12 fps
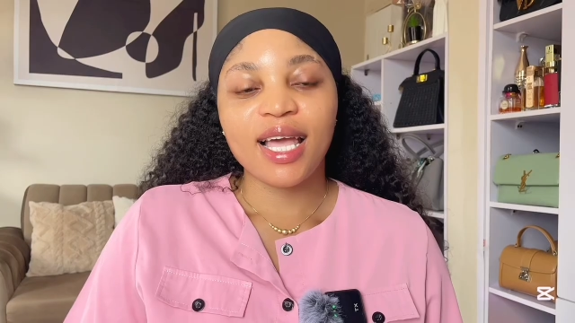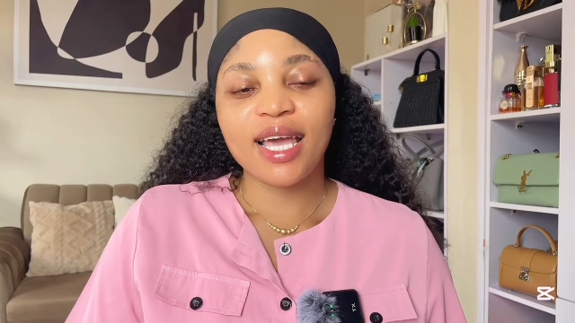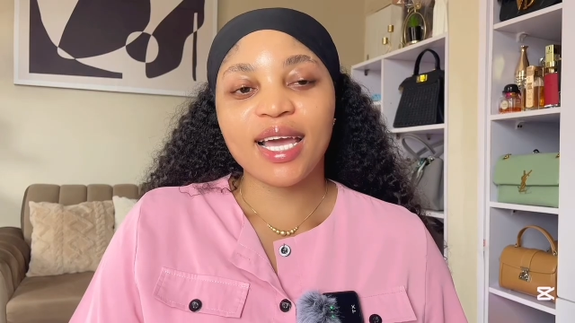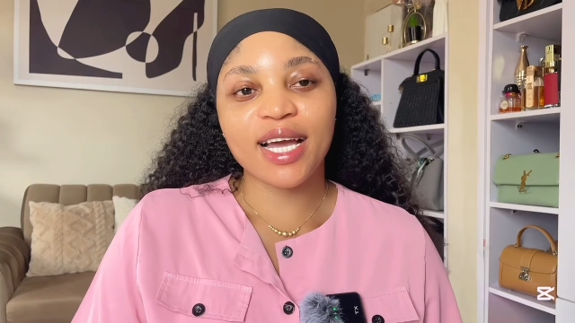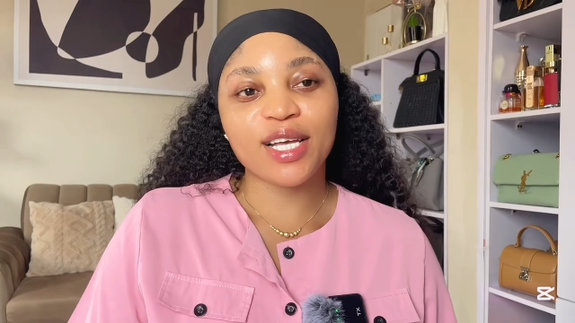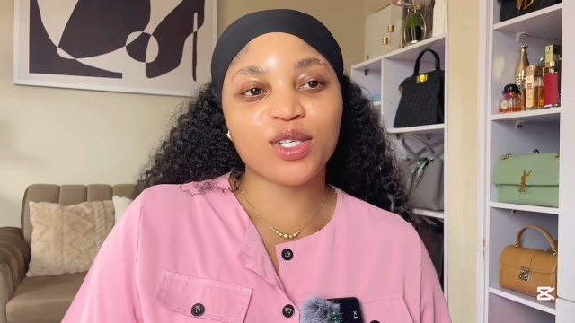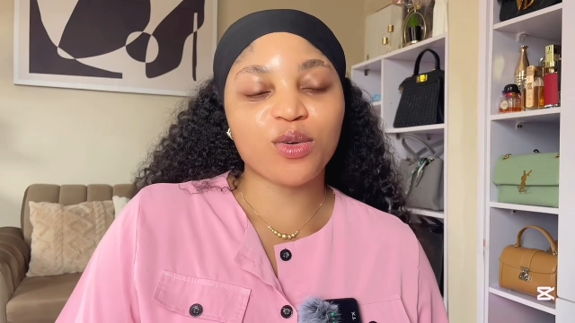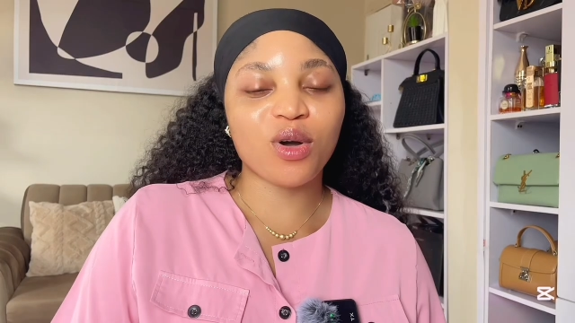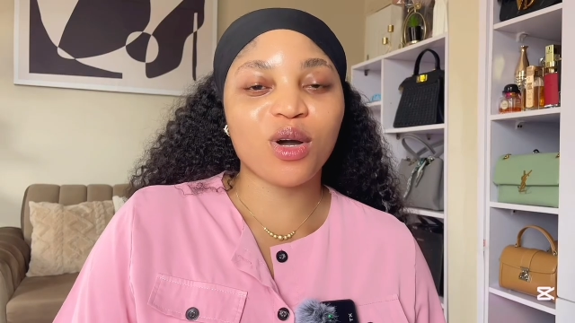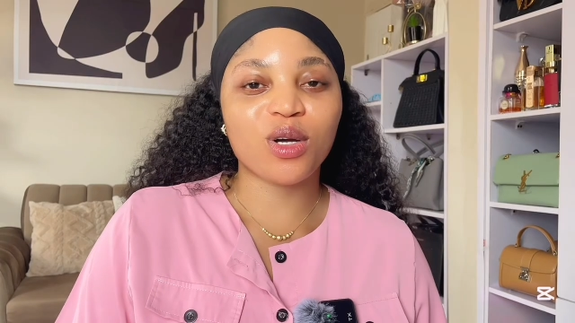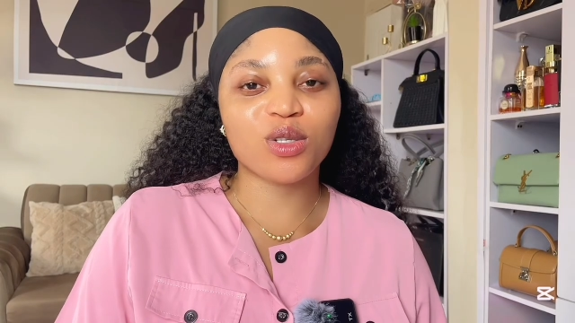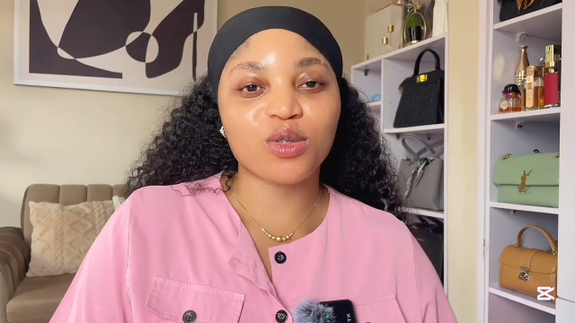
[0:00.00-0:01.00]
Hey guys,
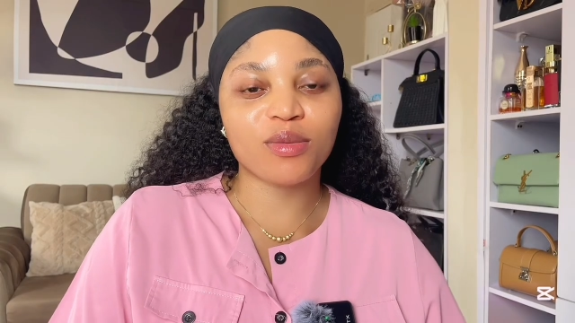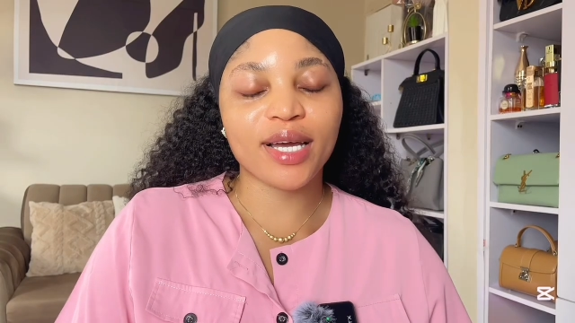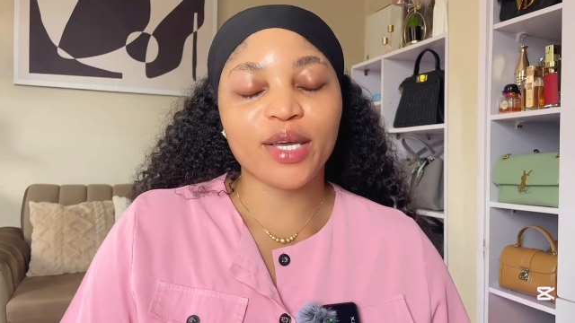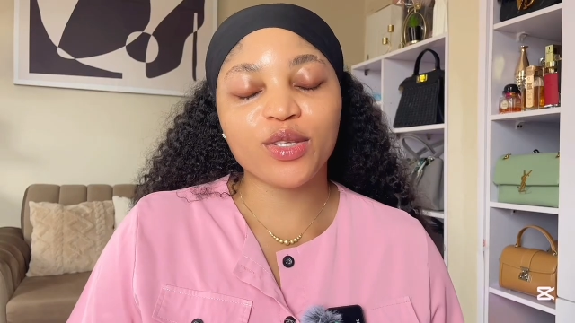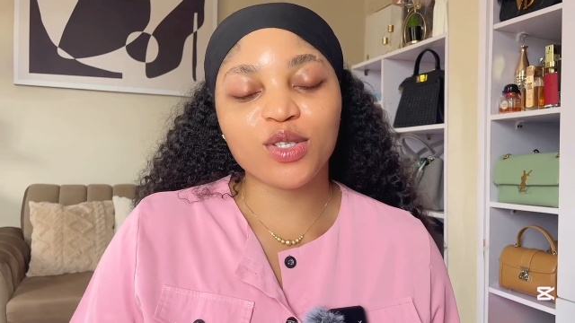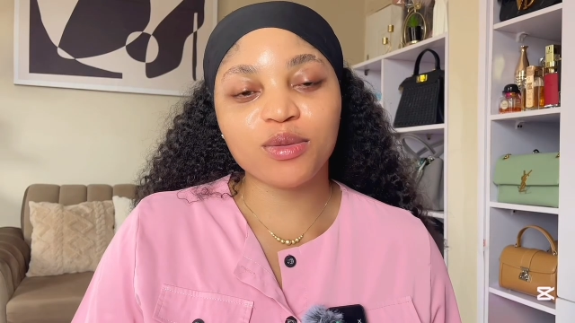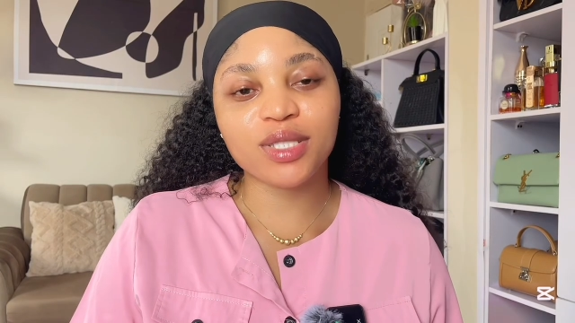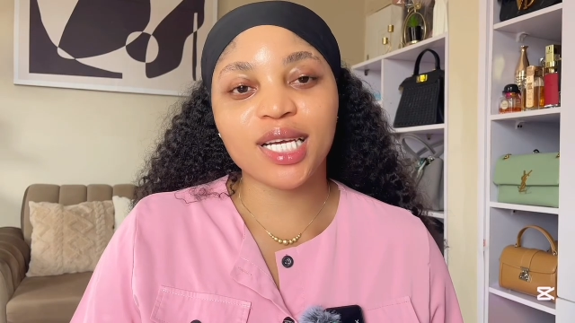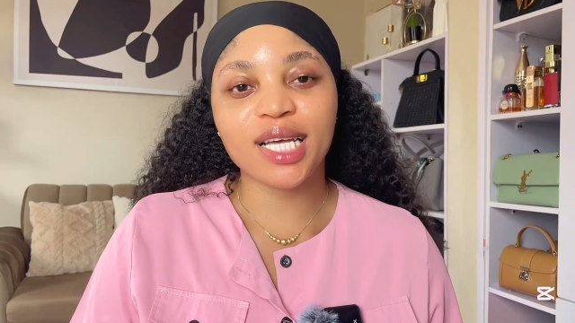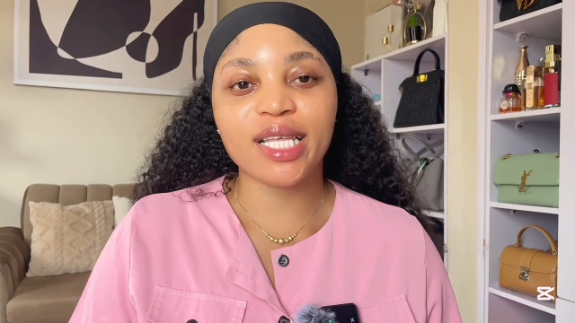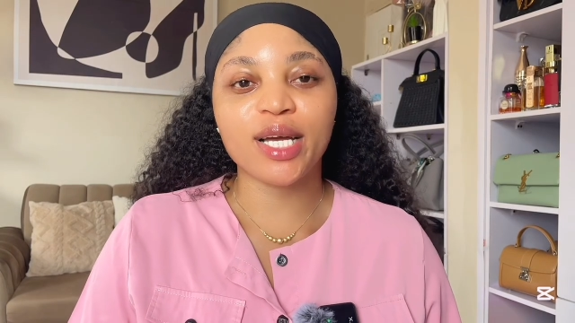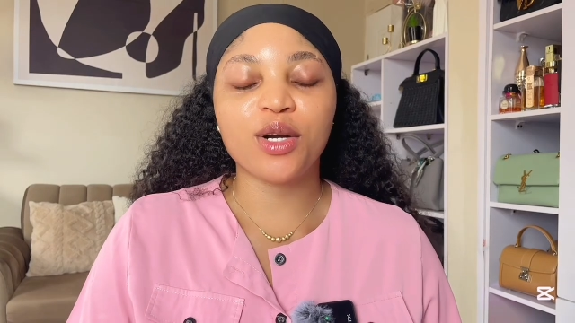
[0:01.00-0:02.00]
welcome to my YouTube
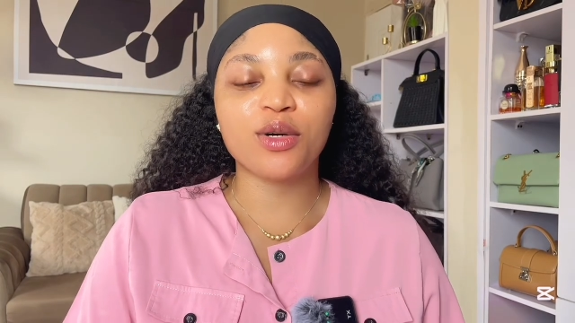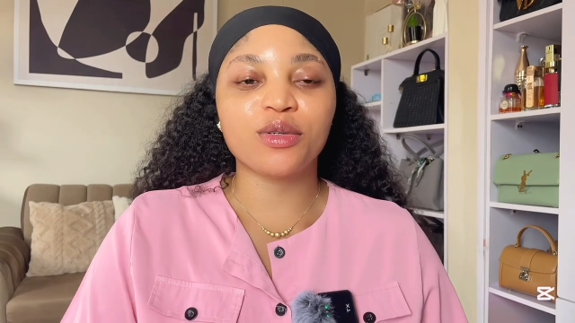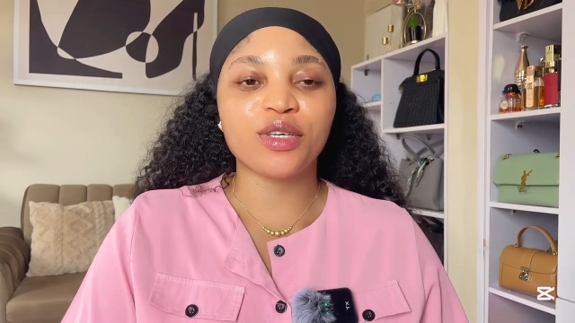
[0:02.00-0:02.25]
channel.